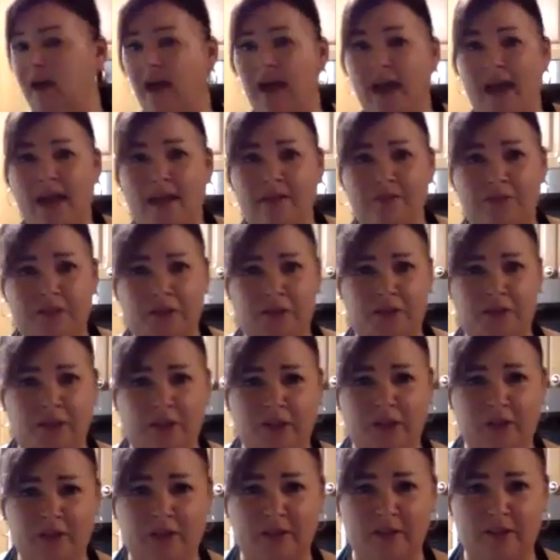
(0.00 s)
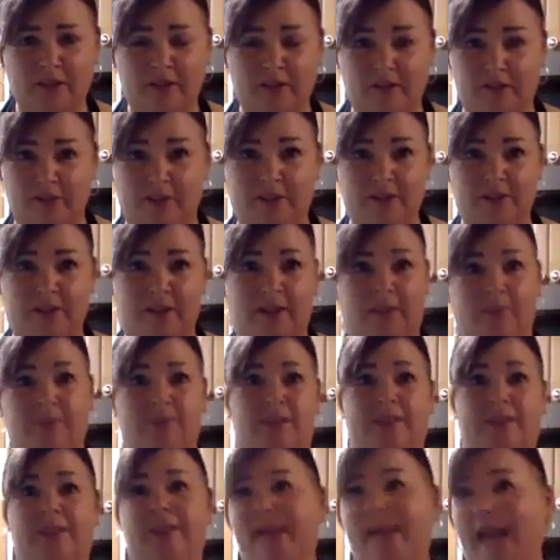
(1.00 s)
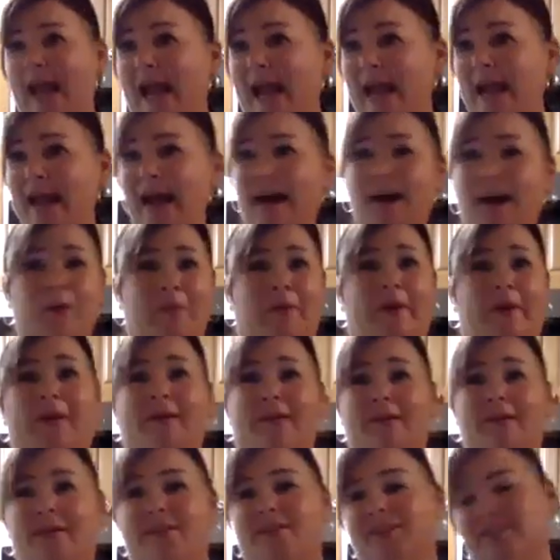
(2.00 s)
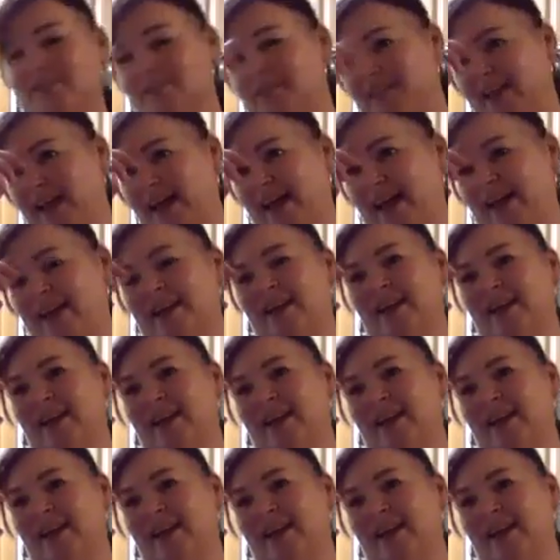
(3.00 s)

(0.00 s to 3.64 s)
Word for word: I have to cook three times a day how am i going to do that